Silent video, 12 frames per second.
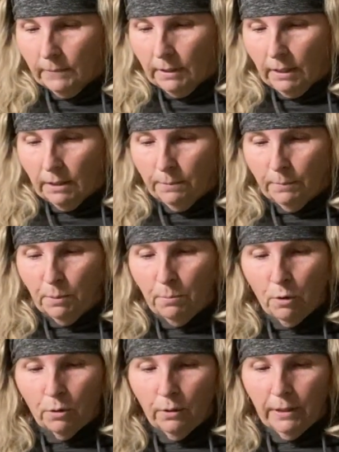got some
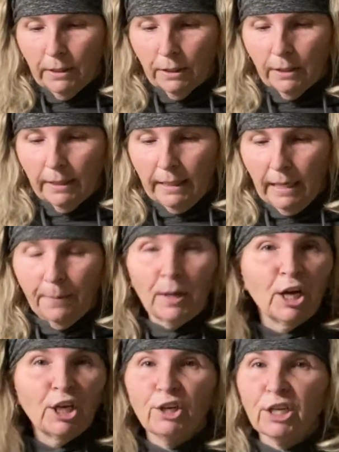smoke going, they're cooking up.
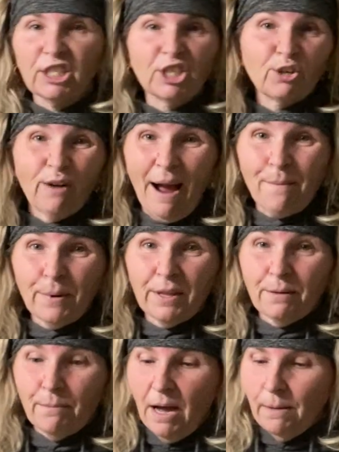You could scramble
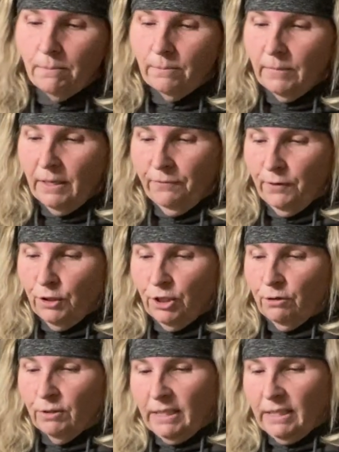them up if you choose,